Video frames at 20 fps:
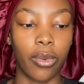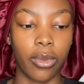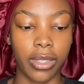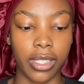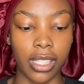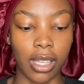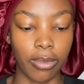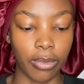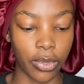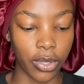with
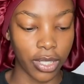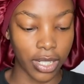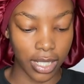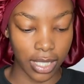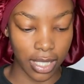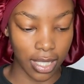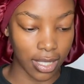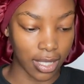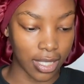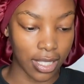some
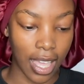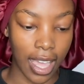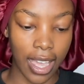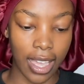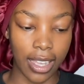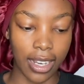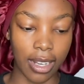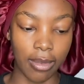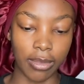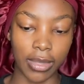goodies
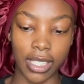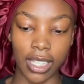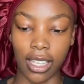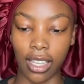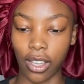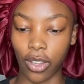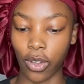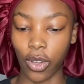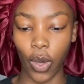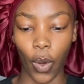inside. I'm seeing
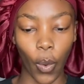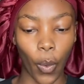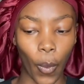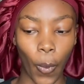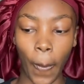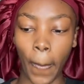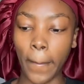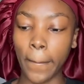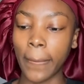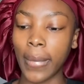a
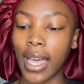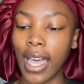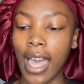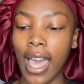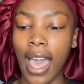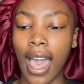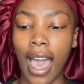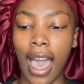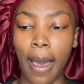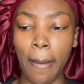comb,
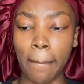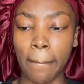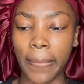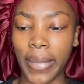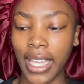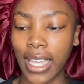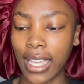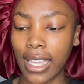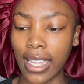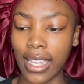
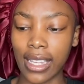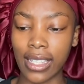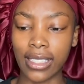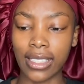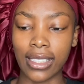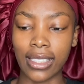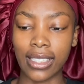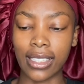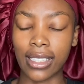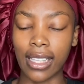
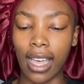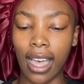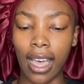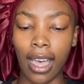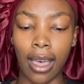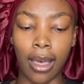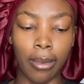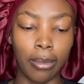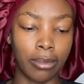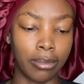pins,
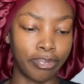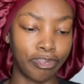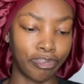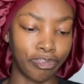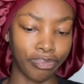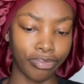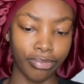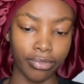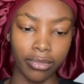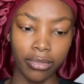
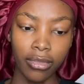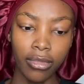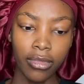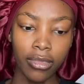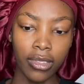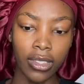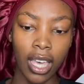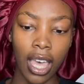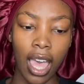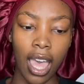
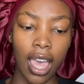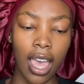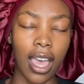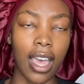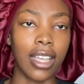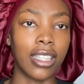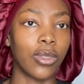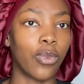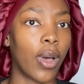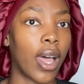
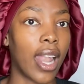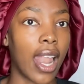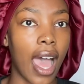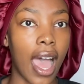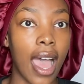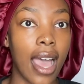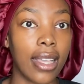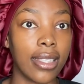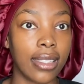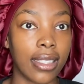as well
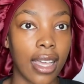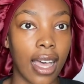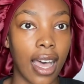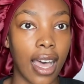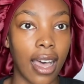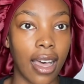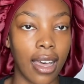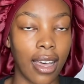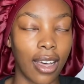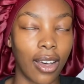as
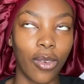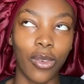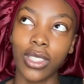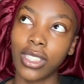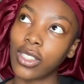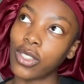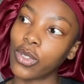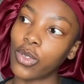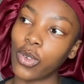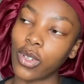
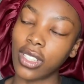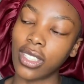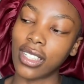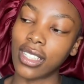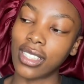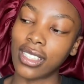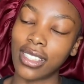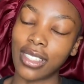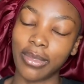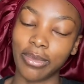what do you call
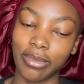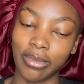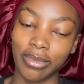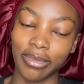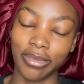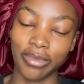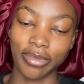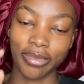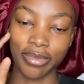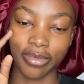this,
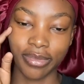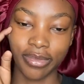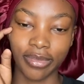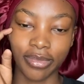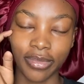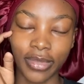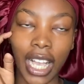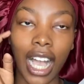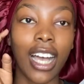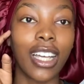
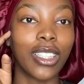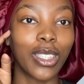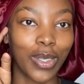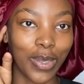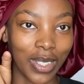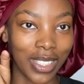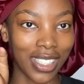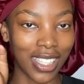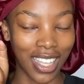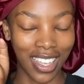a
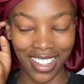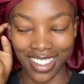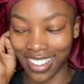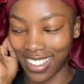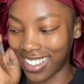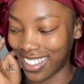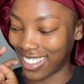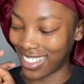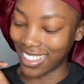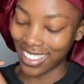tweezer.
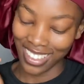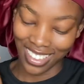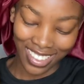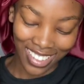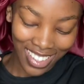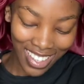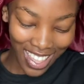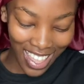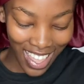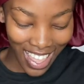
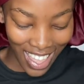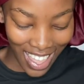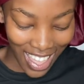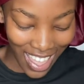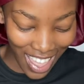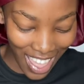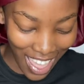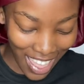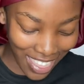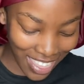
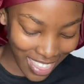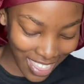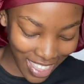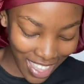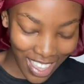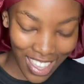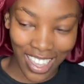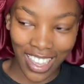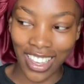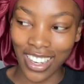And
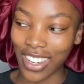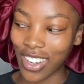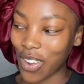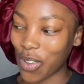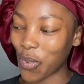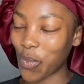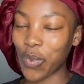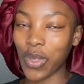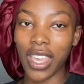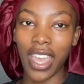
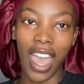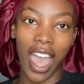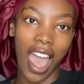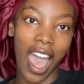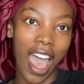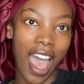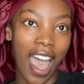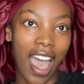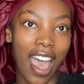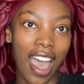then we
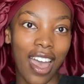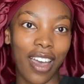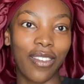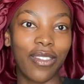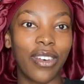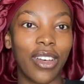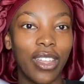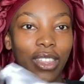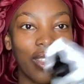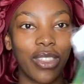have
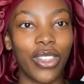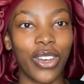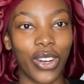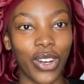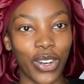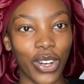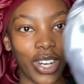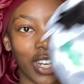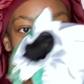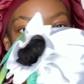the
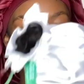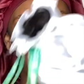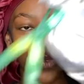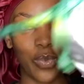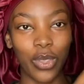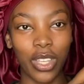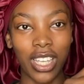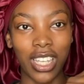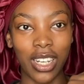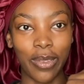girly
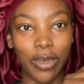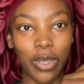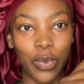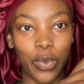we're gonna be